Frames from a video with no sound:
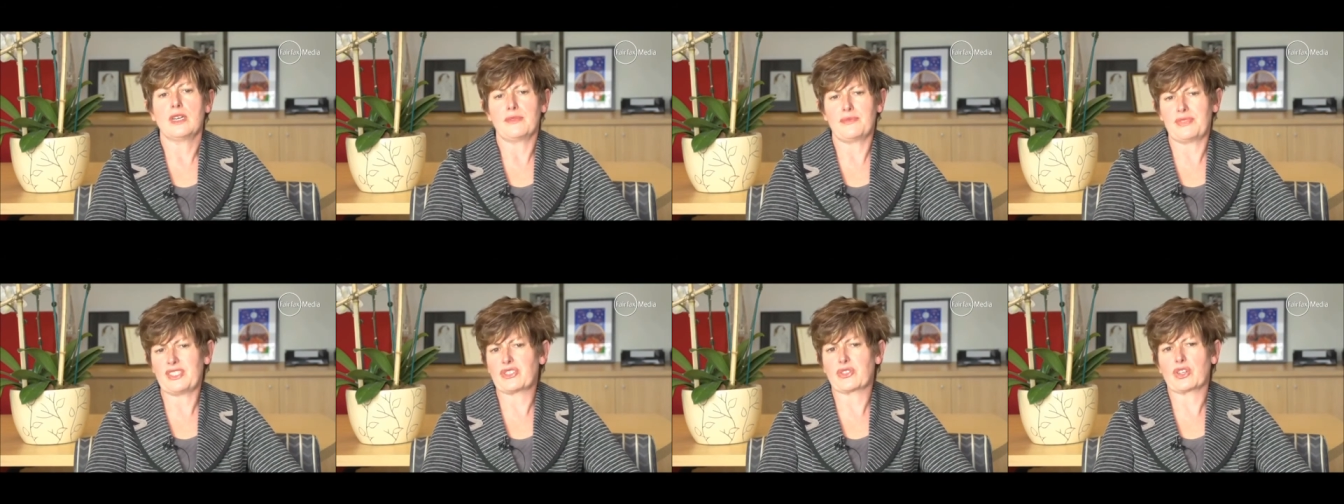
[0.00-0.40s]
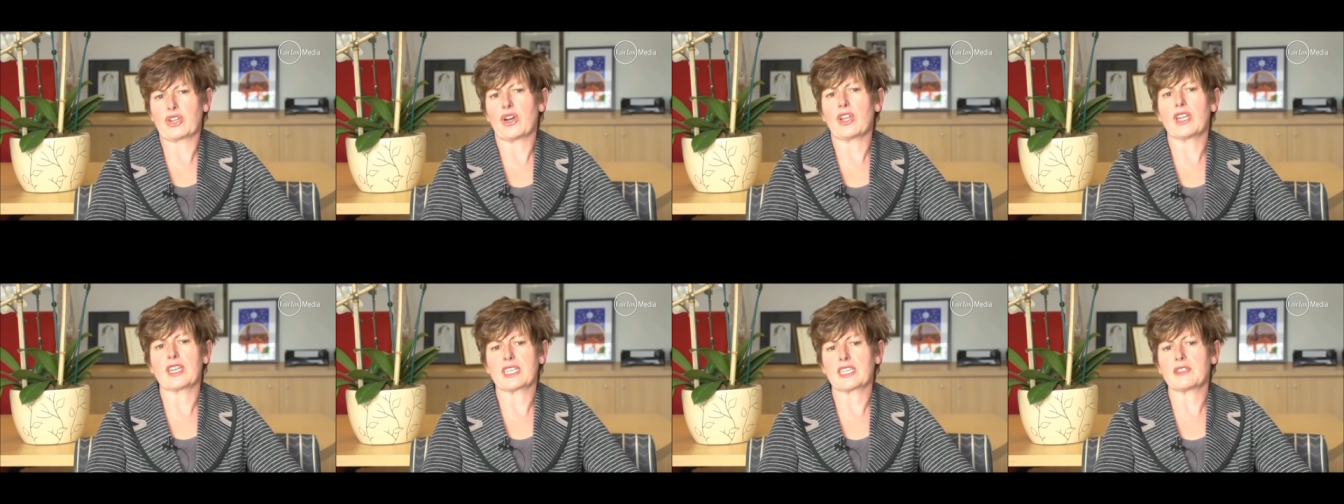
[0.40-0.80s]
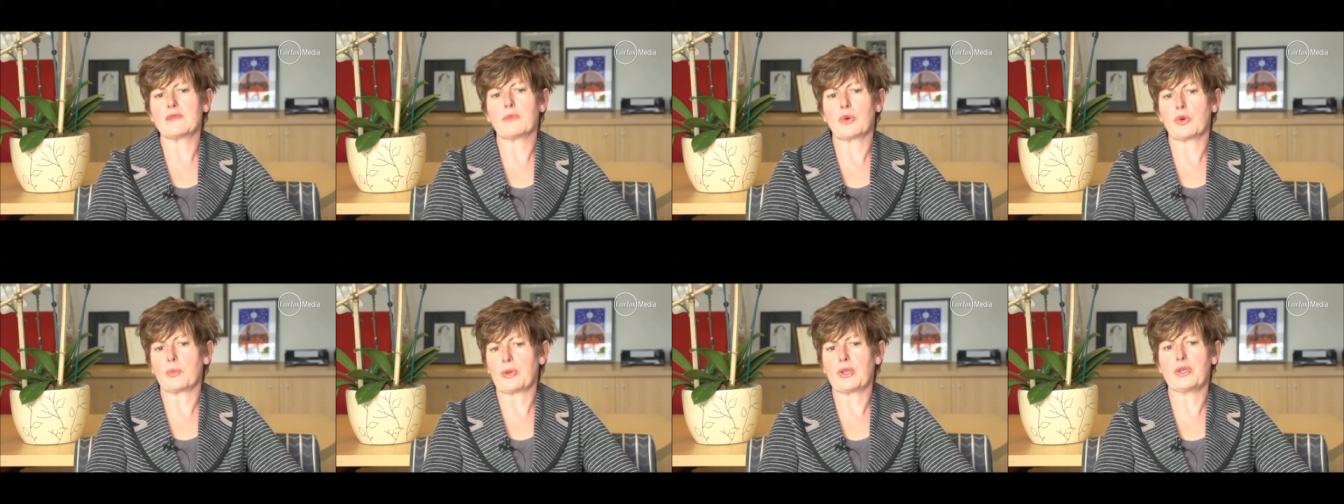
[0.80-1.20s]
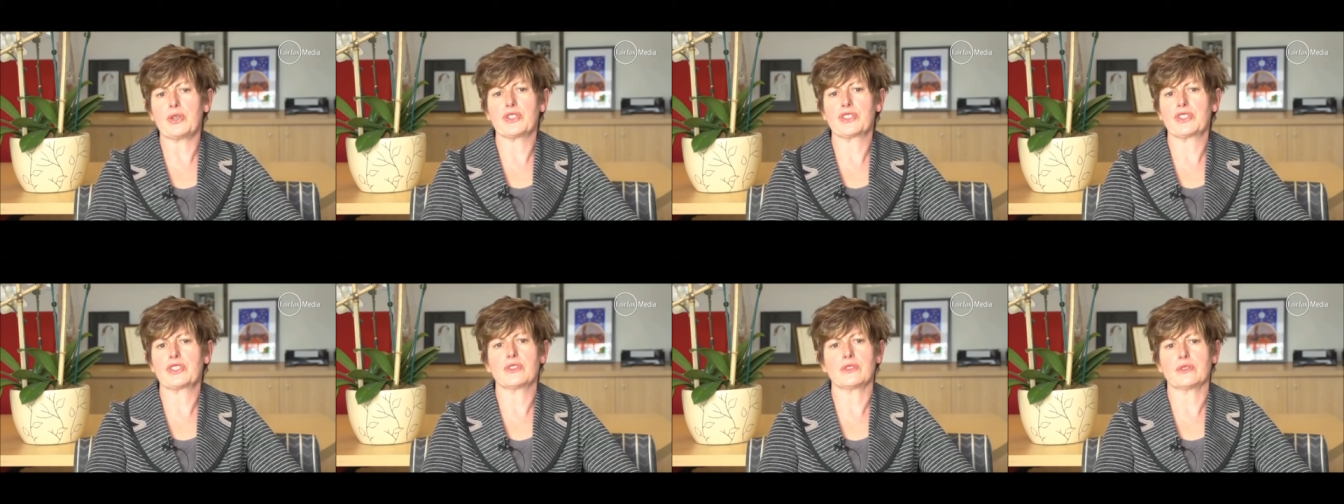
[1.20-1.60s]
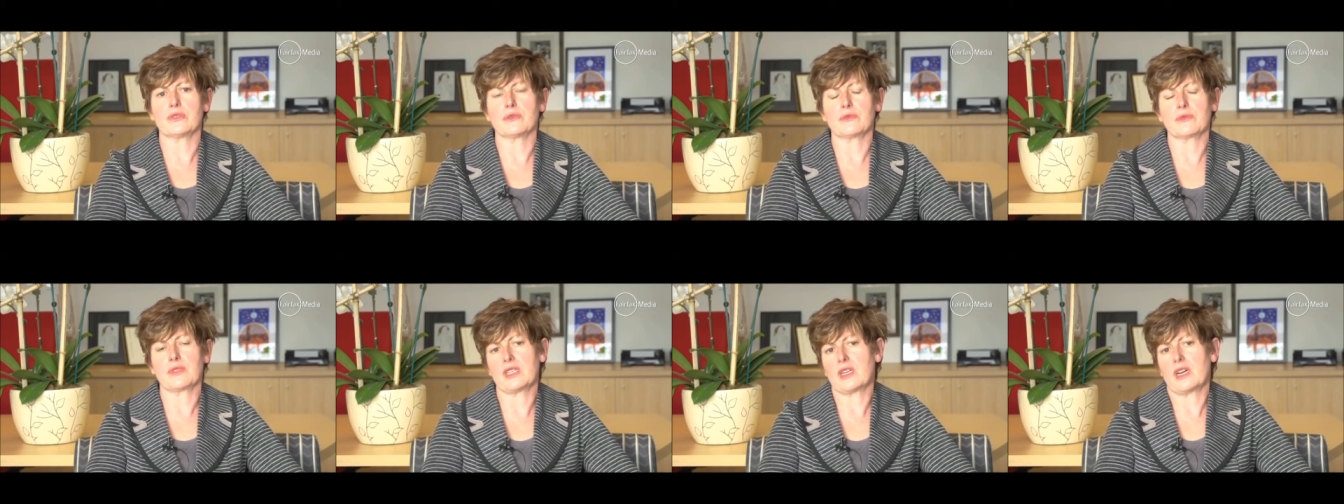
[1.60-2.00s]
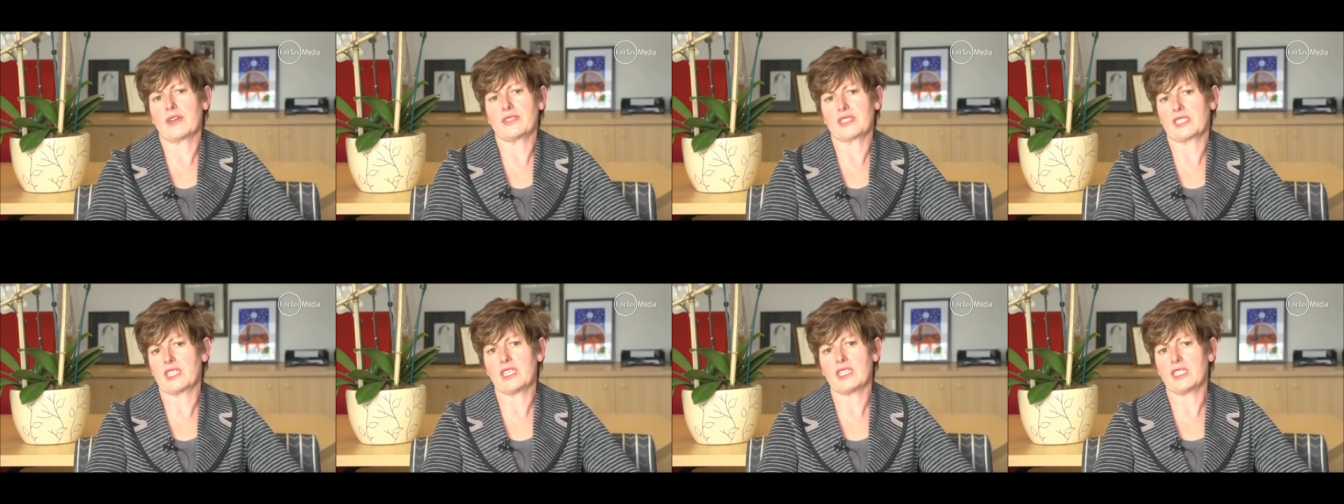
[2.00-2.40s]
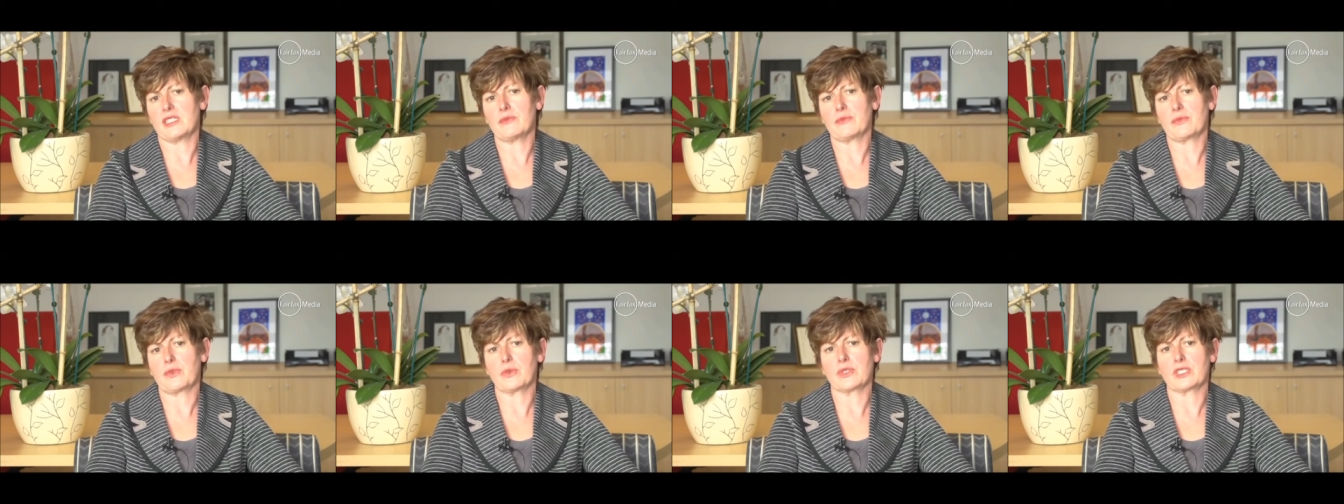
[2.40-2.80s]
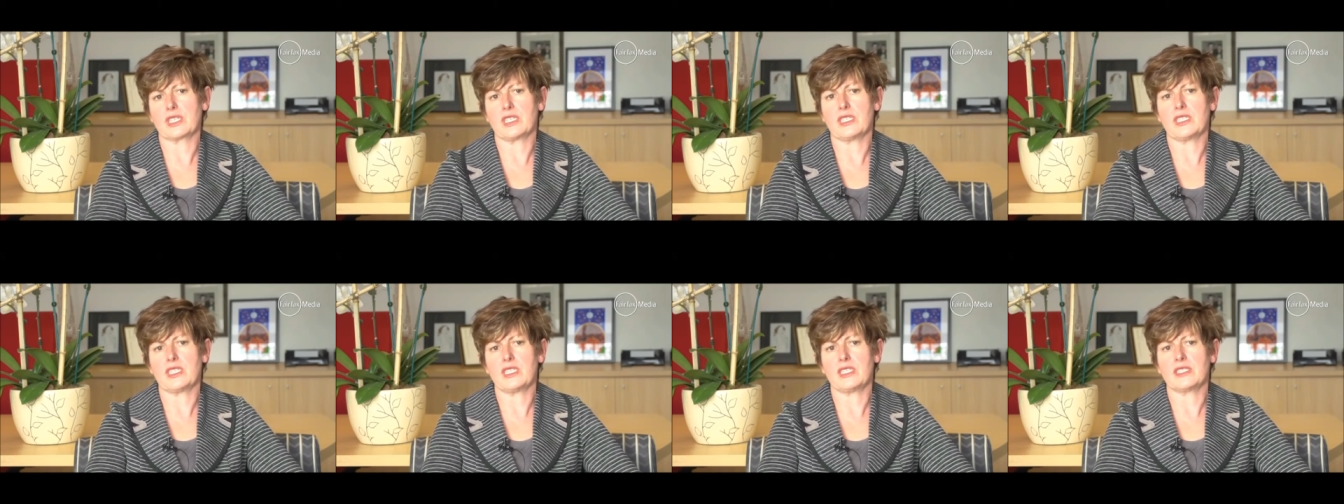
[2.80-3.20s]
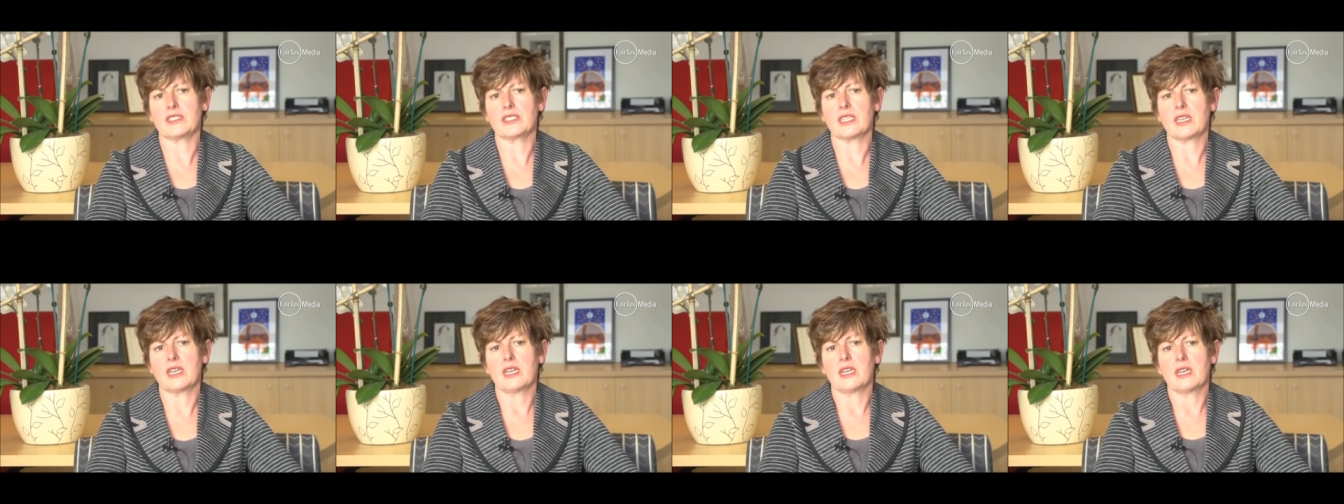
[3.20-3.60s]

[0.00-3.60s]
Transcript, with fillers: vitriolic and more personal than I've seen it in 14 years.